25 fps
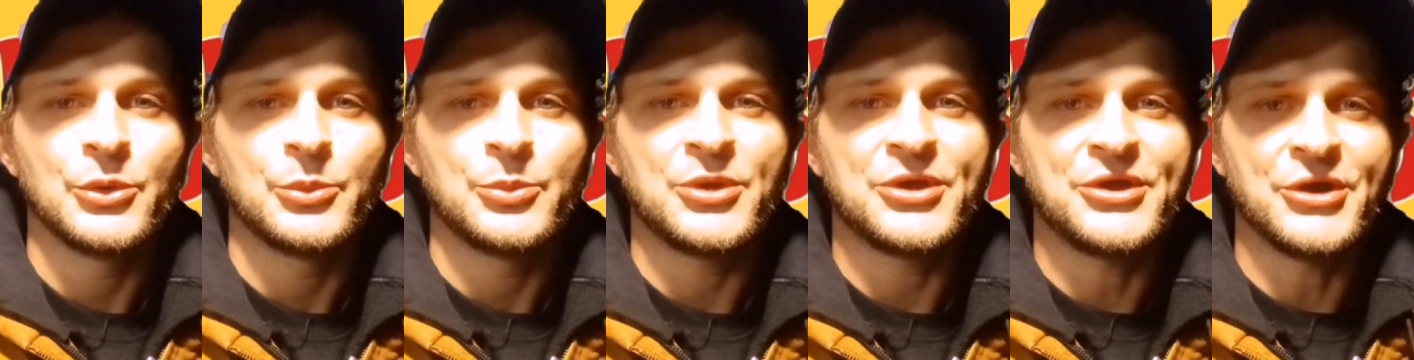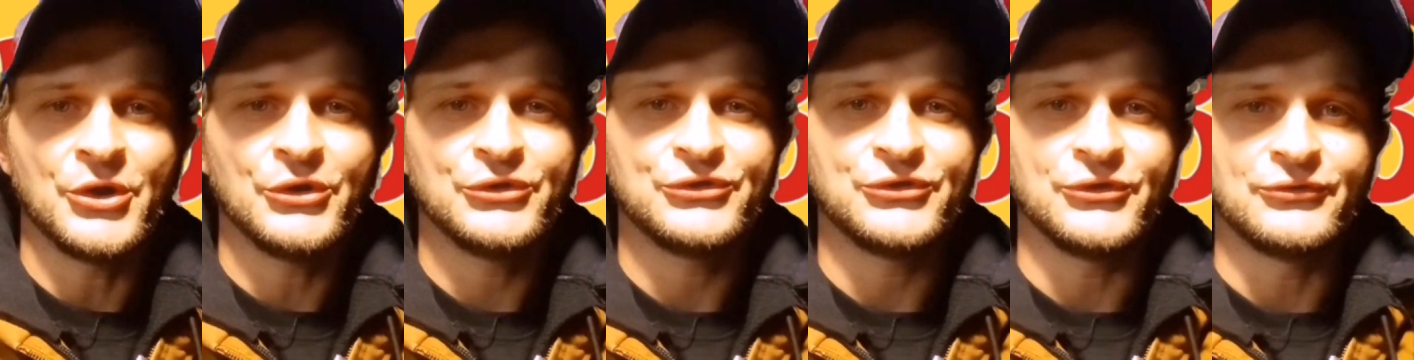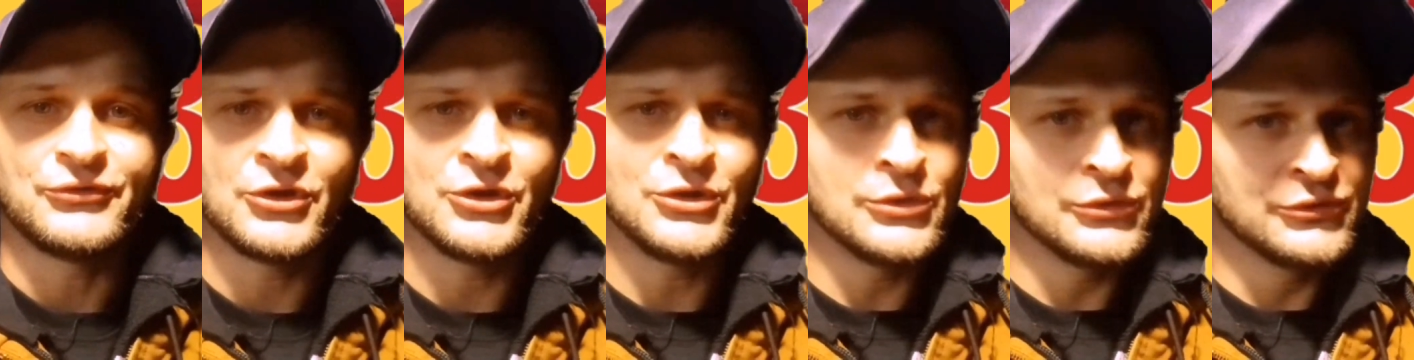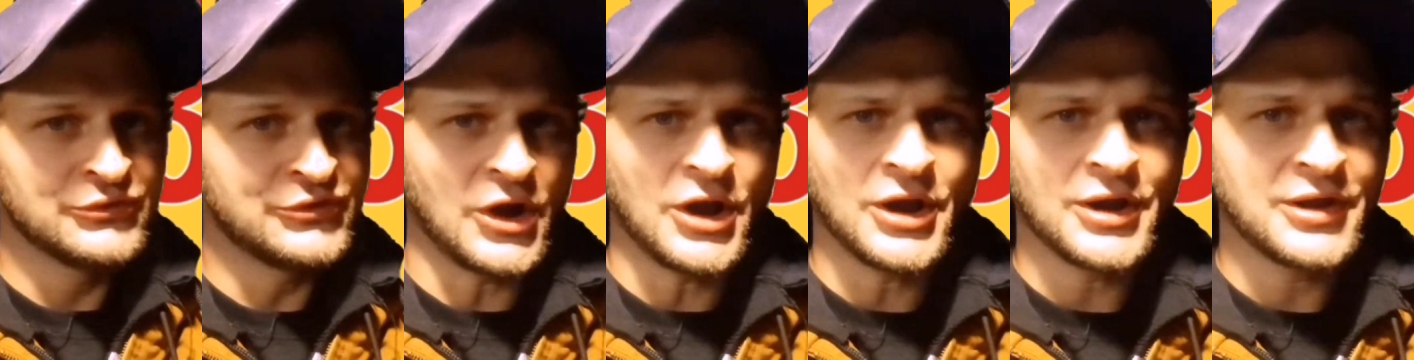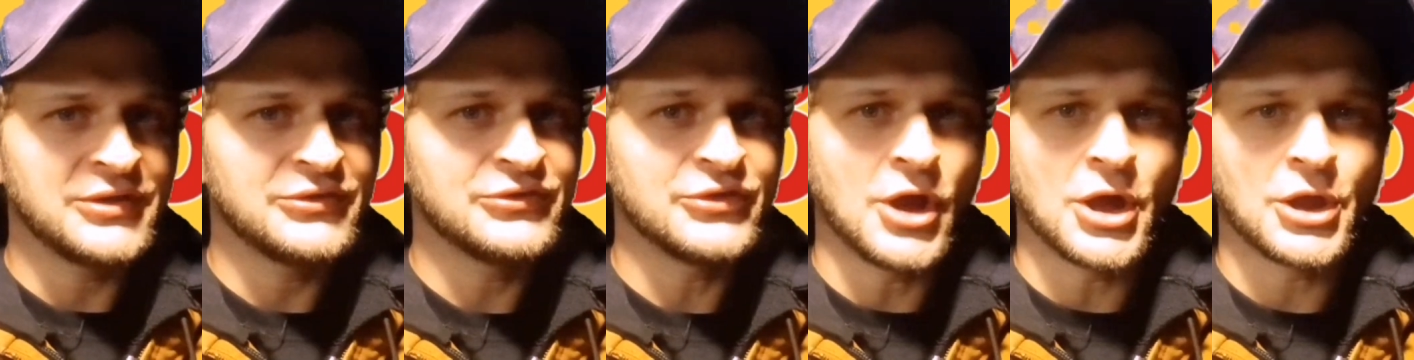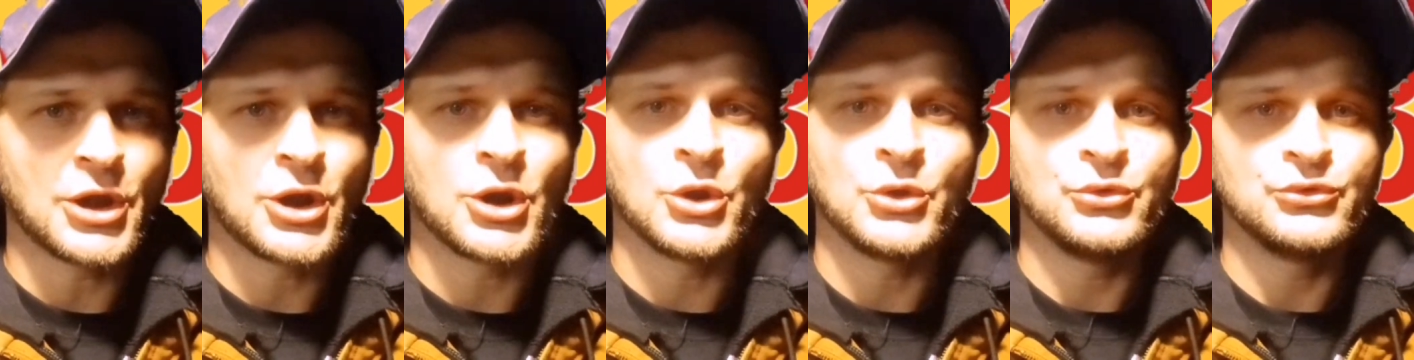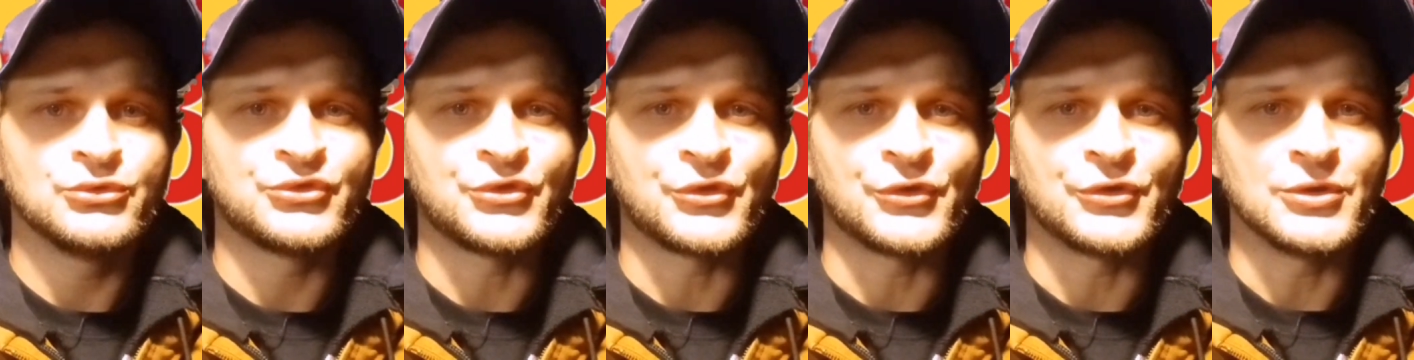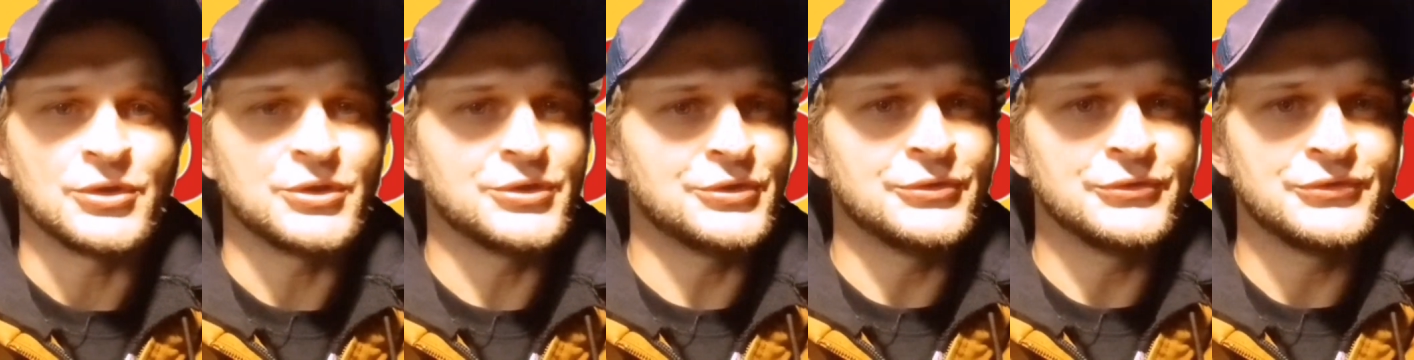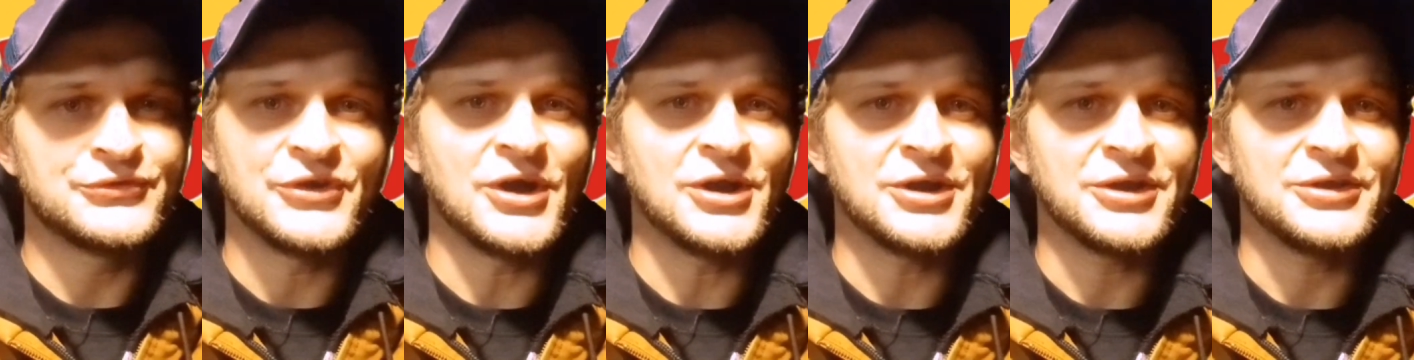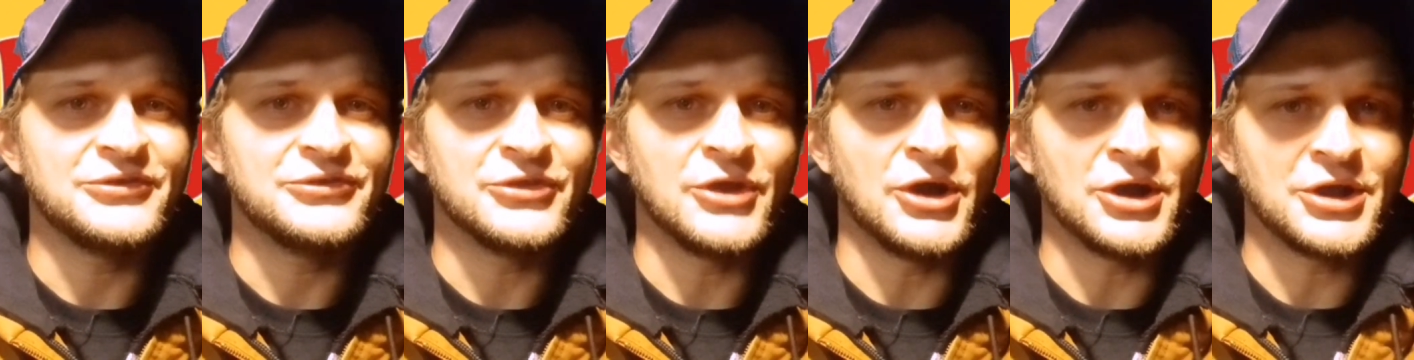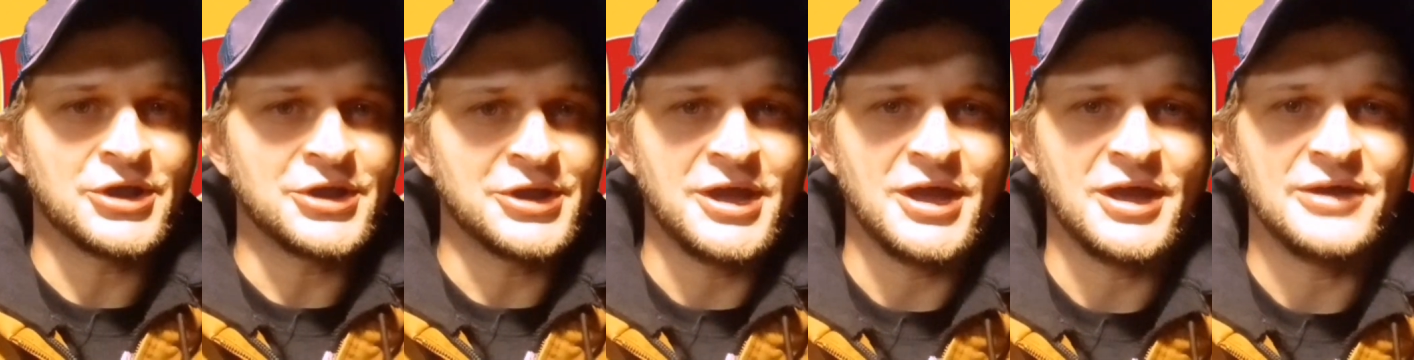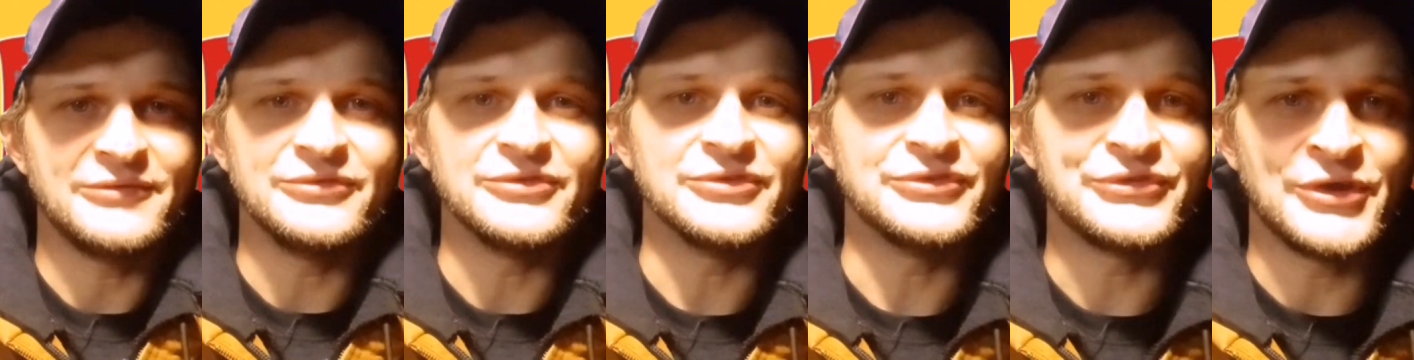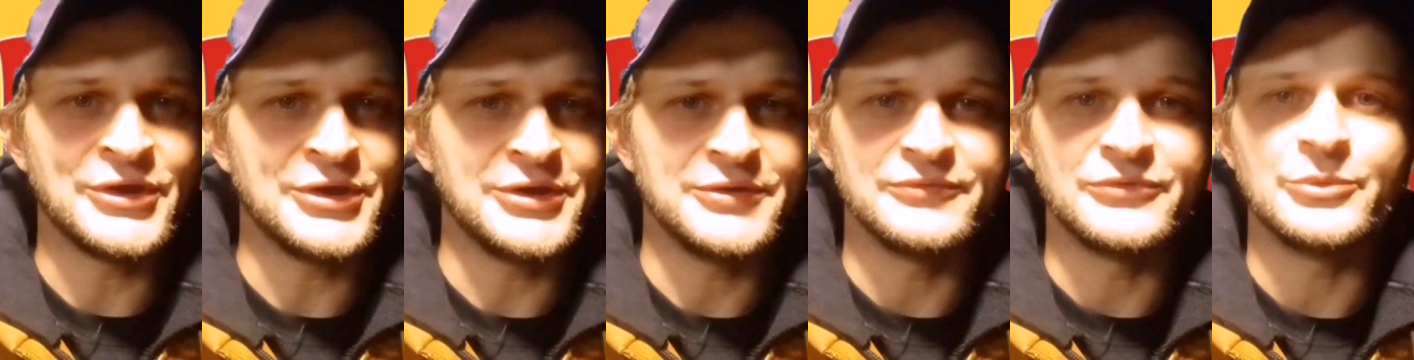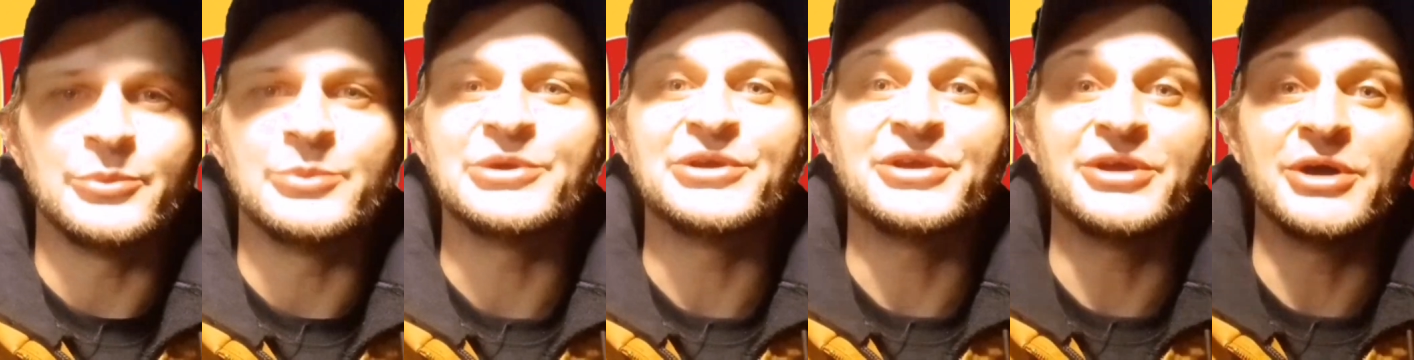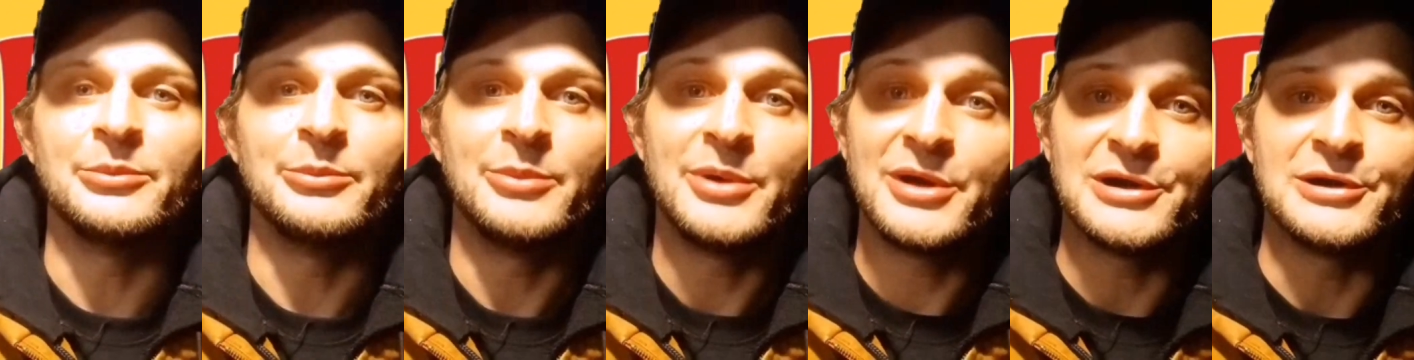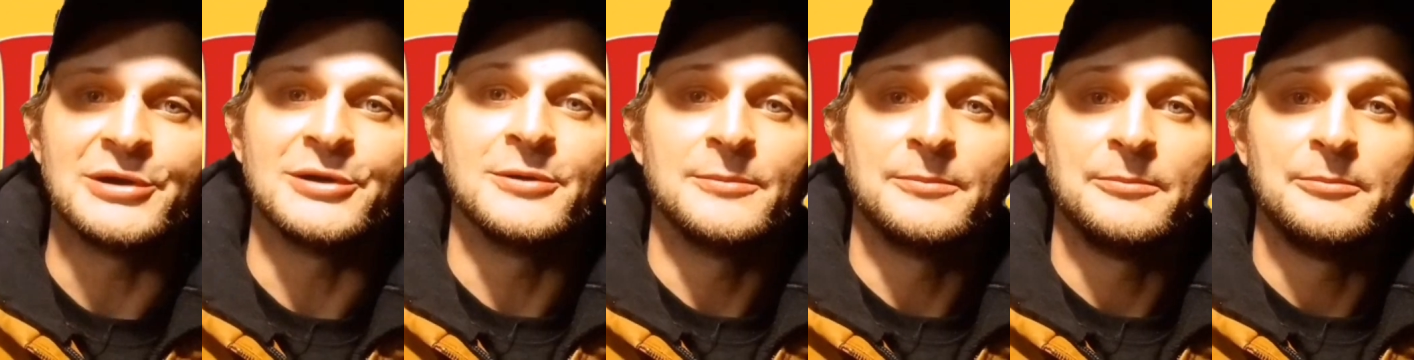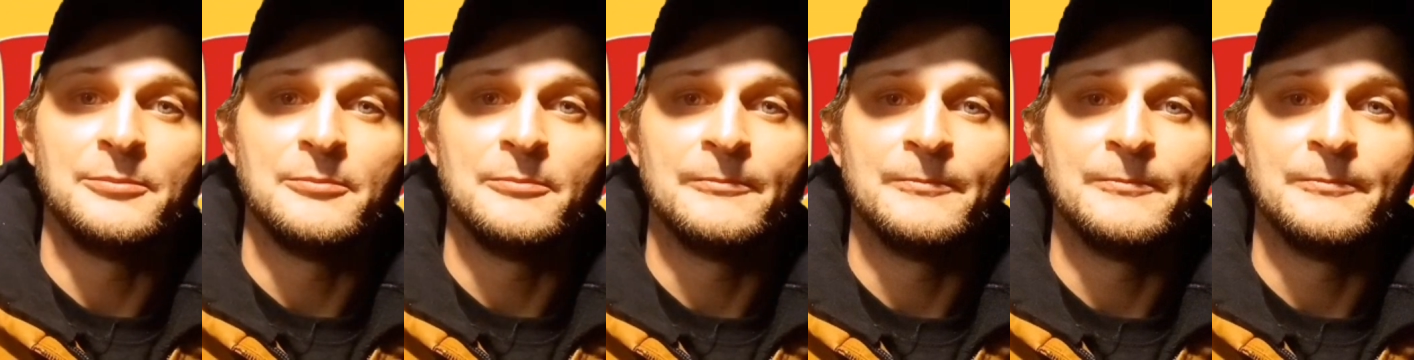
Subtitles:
Because if little Johnny's not a loser, little Johnny's not going to have incentive to become better.